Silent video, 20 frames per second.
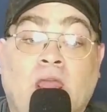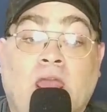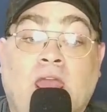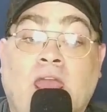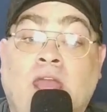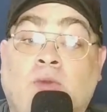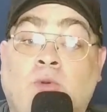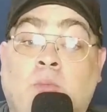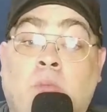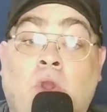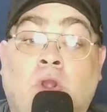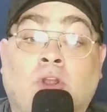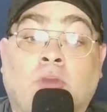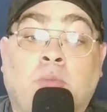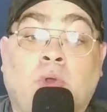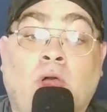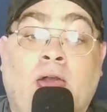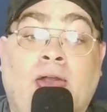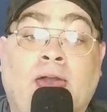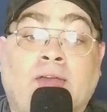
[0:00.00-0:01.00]
and
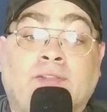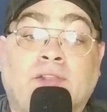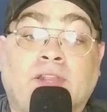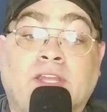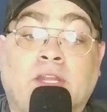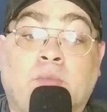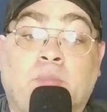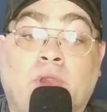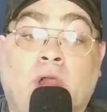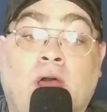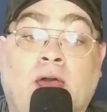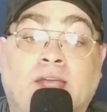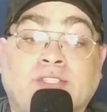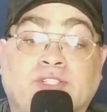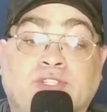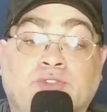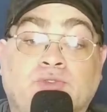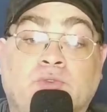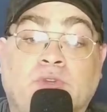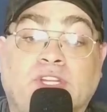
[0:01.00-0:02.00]
Remarkable Athlete
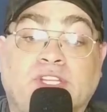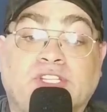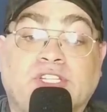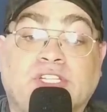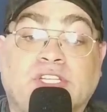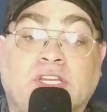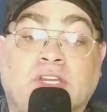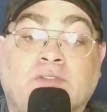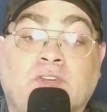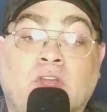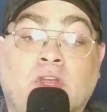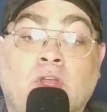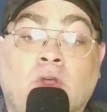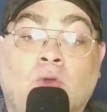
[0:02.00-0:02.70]
applies to initiative,